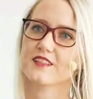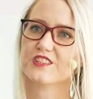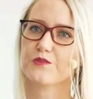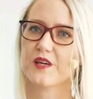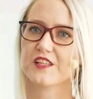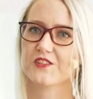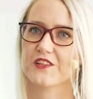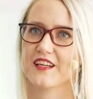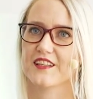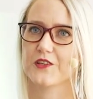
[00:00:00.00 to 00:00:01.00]
So make sure
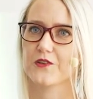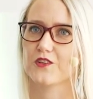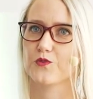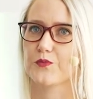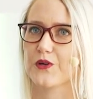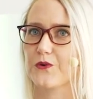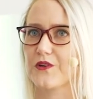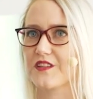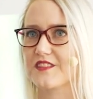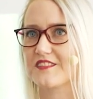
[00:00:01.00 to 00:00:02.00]
that your
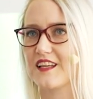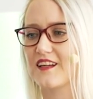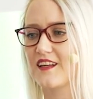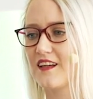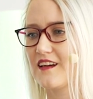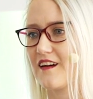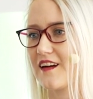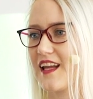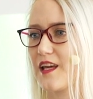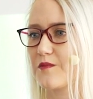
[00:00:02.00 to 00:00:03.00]
components are
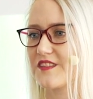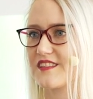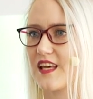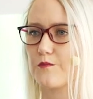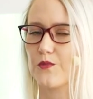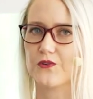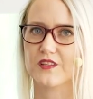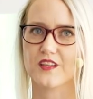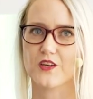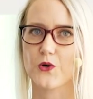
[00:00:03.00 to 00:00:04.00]
named the same both
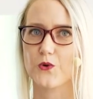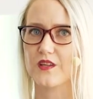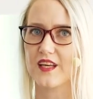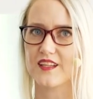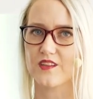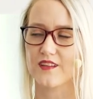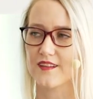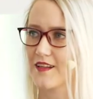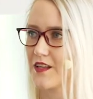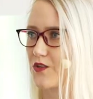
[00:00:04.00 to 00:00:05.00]
in code and in
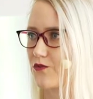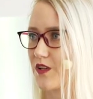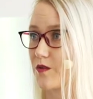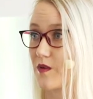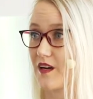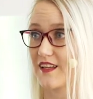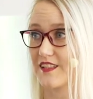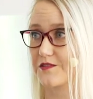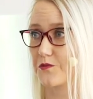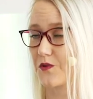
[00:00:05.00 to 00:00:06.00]
Figma
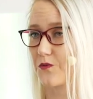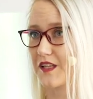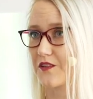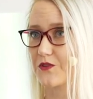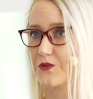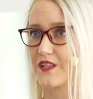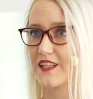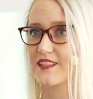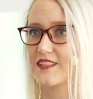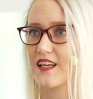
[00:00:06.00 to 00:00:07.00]
is one way of doing
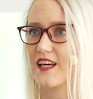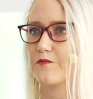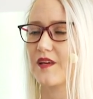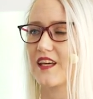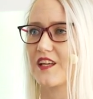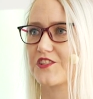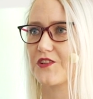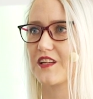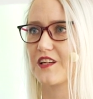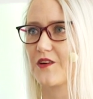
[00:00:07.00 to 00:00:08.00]
it, and making
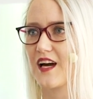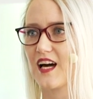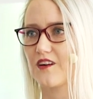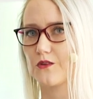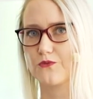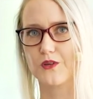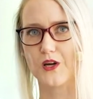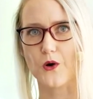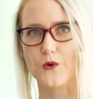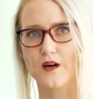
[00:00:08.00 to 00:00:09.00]
sure that you have a
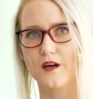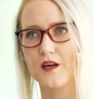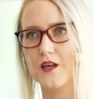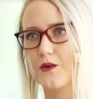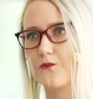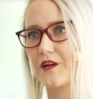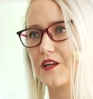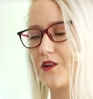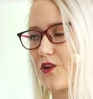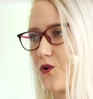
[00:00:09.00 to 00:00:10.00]
flow where
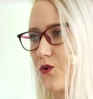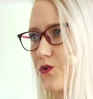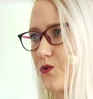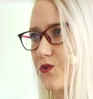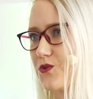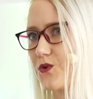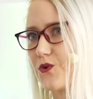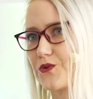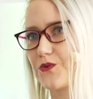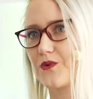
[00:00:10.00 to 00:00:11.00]
you know who to
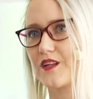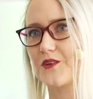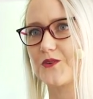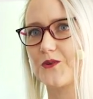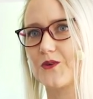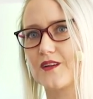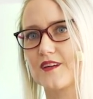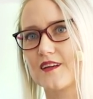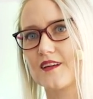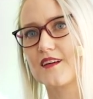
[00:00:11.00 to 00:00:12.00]
talk to and who
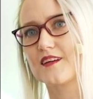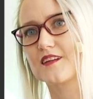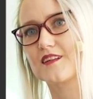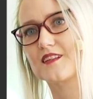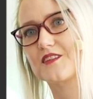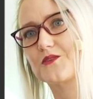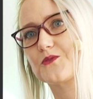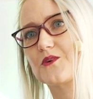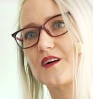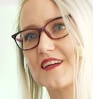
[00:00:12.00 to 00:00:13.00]

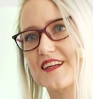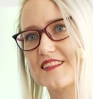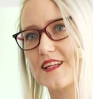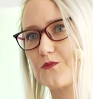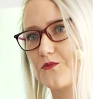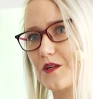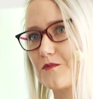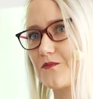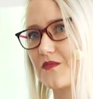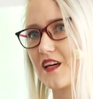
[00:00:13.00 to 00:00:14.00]
to get help
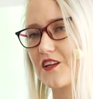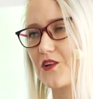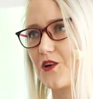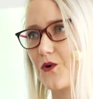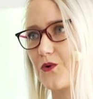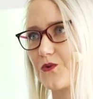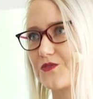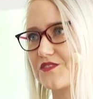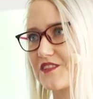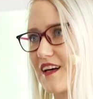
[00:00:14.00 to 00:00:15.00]
from, and you know
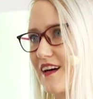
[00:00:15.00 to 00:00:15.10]
who's